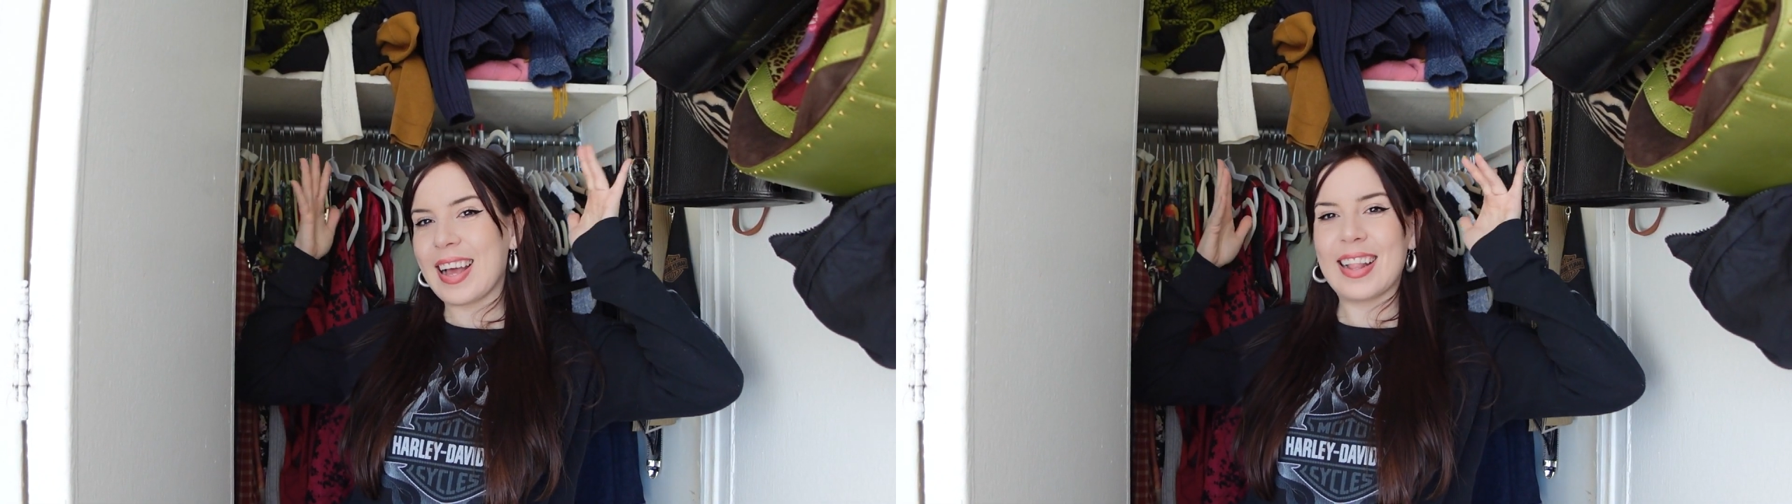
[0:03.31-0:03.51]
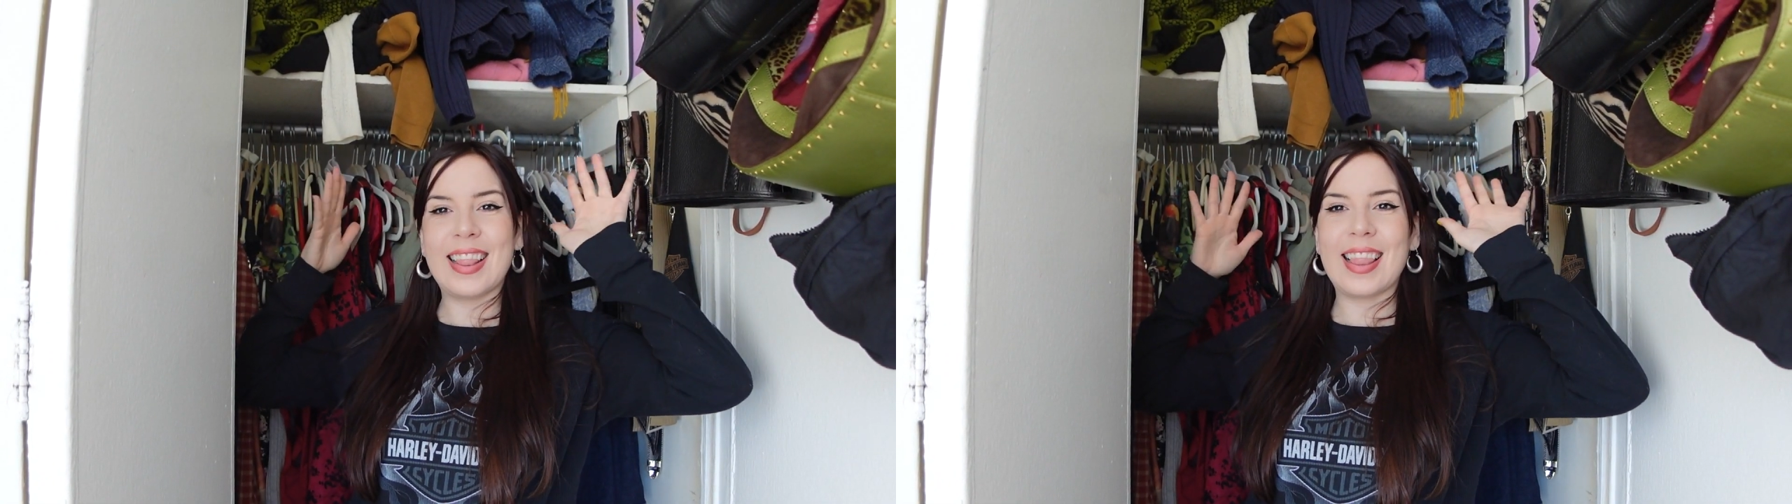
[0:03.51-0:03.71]

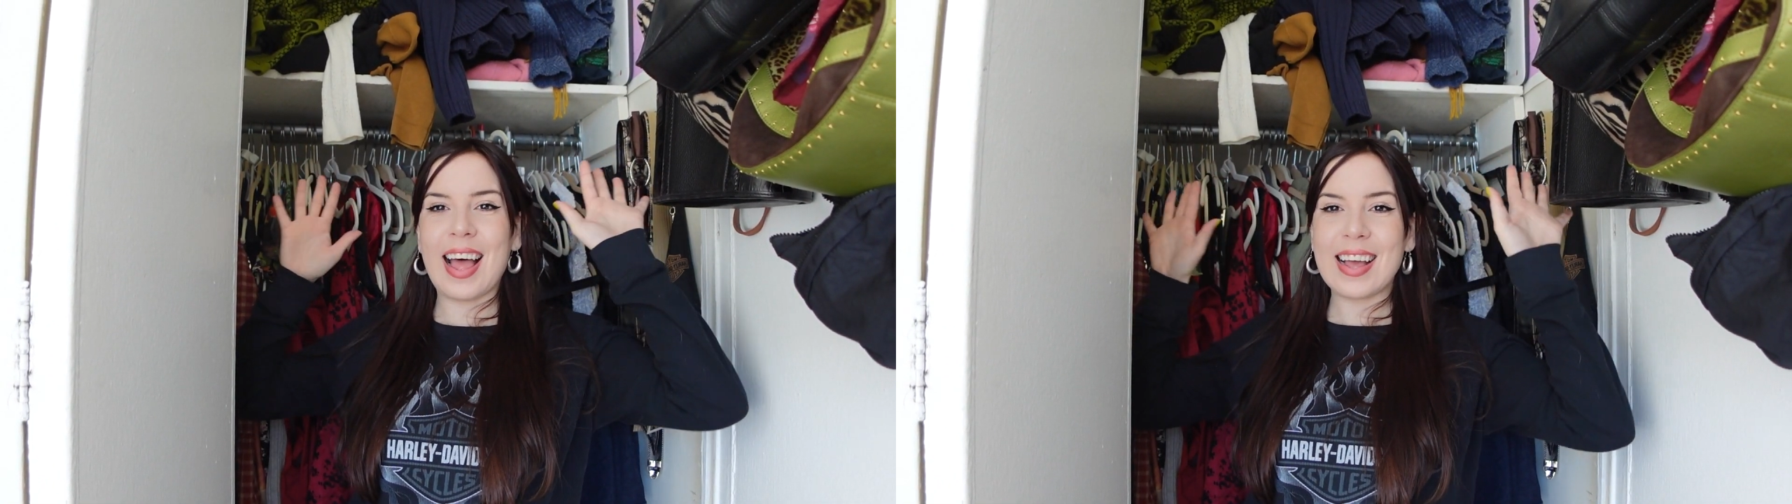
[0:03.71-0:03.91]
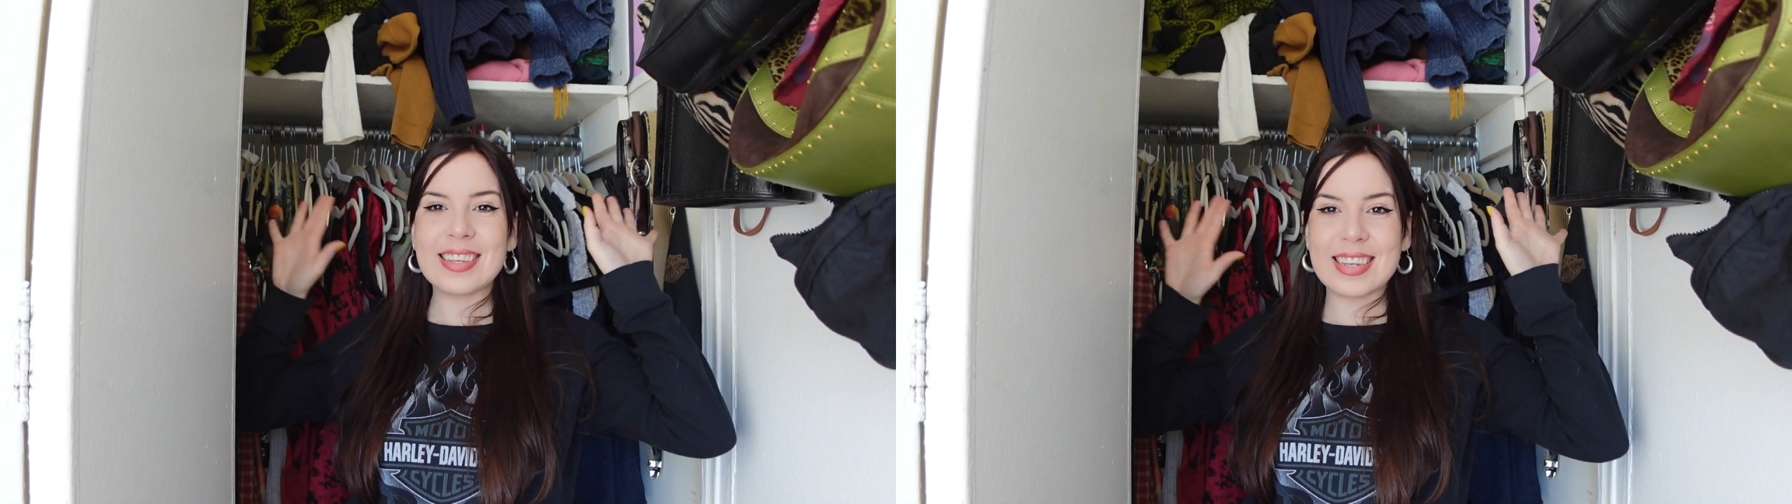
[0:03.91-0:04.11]

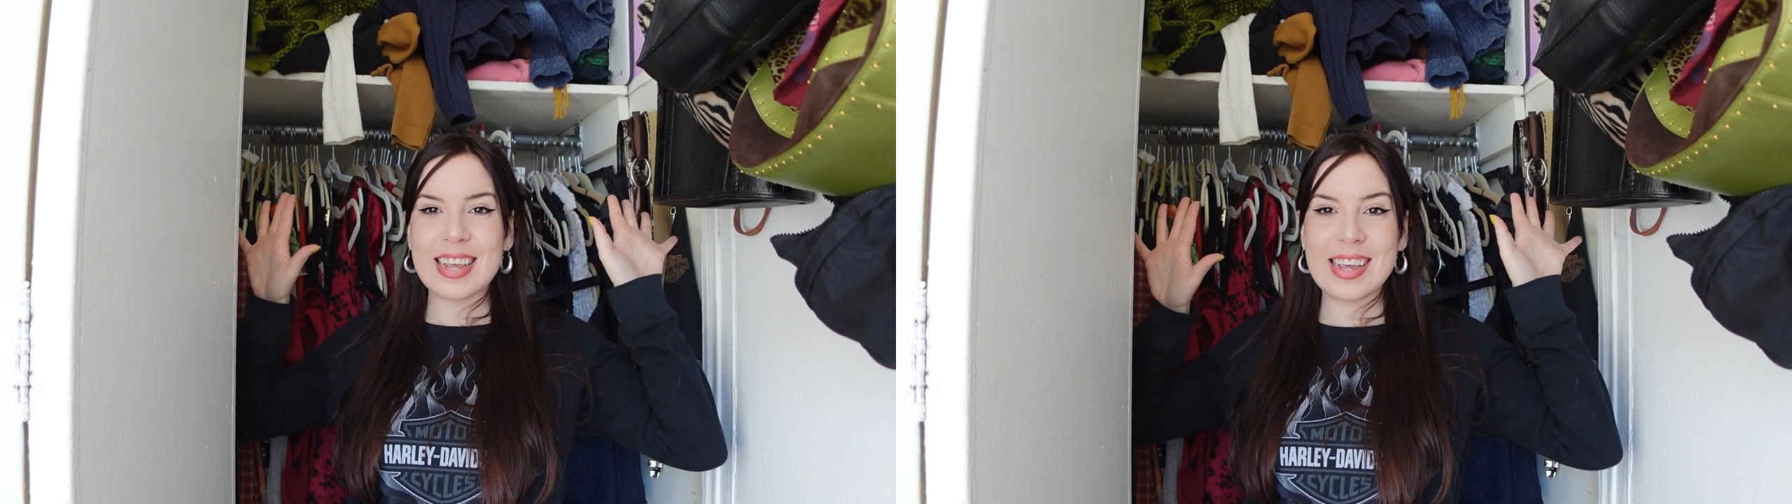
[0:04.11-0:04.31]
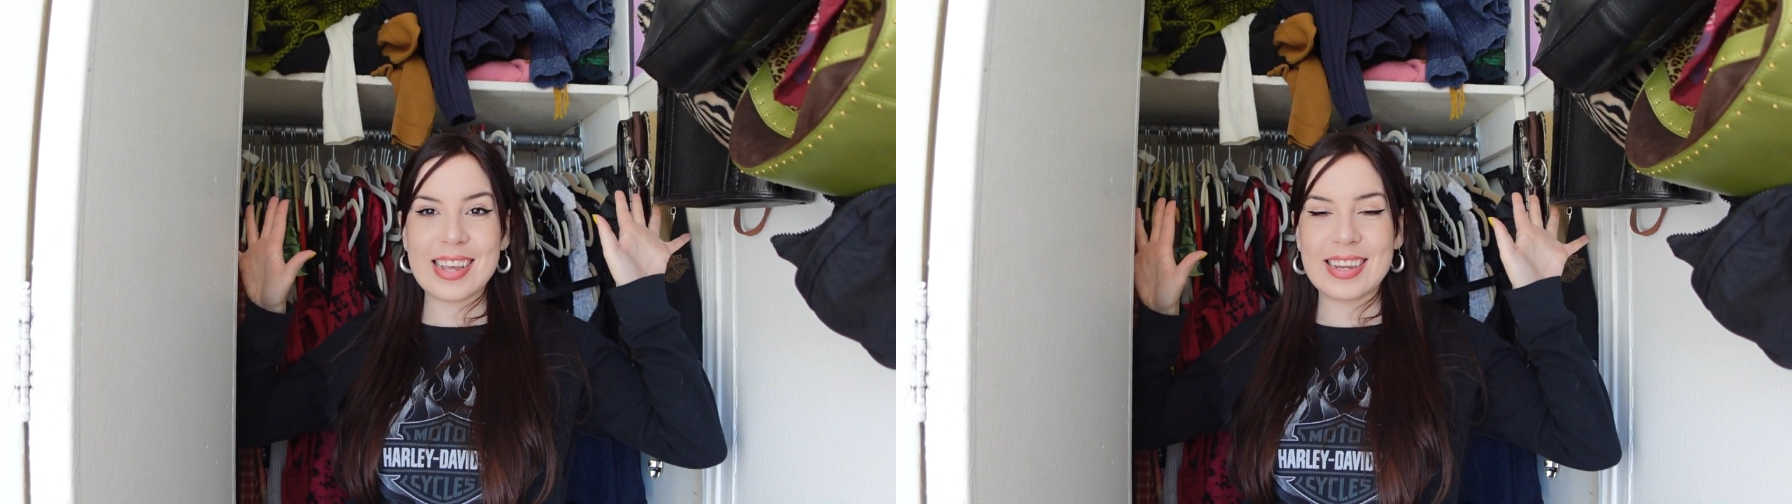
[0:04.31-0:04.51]

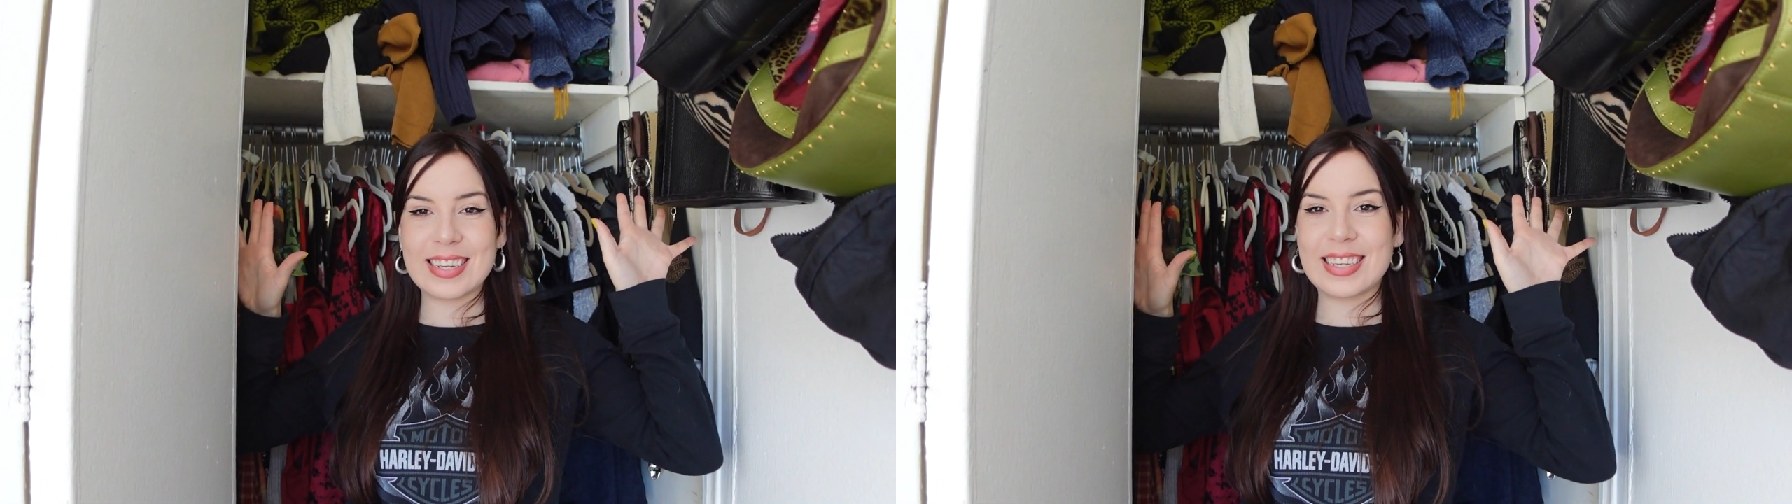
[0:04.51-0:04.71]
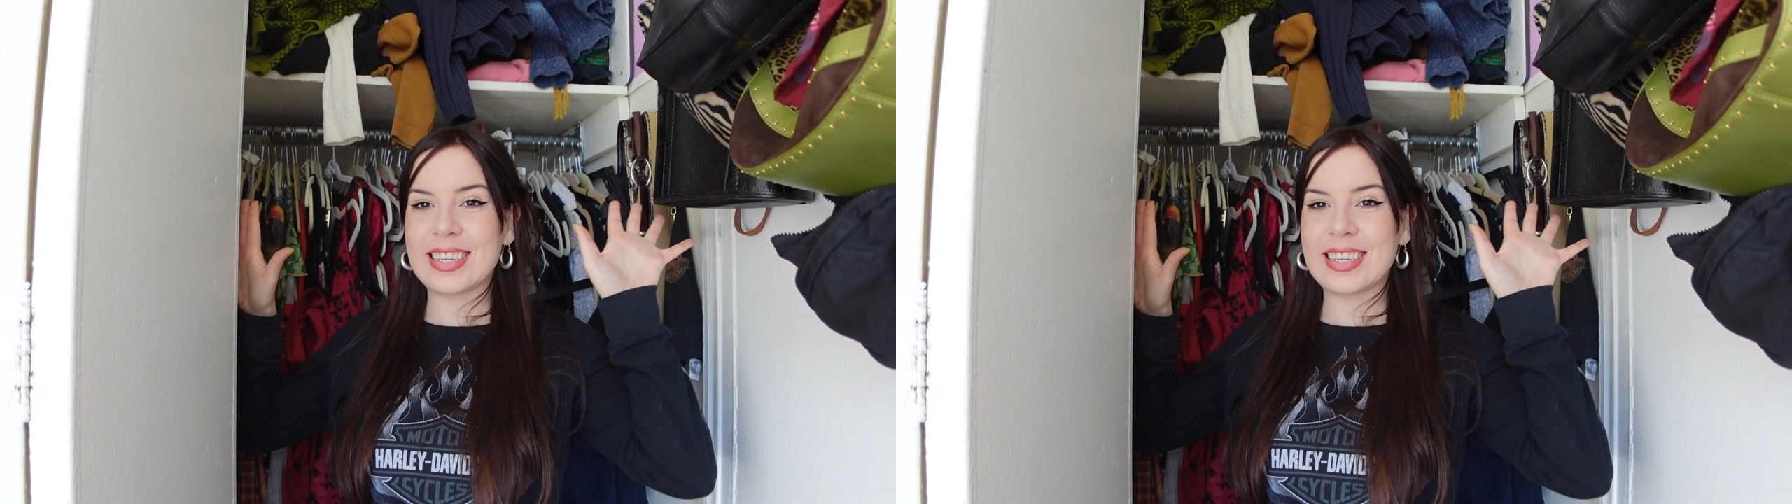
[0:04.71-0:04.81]
closet.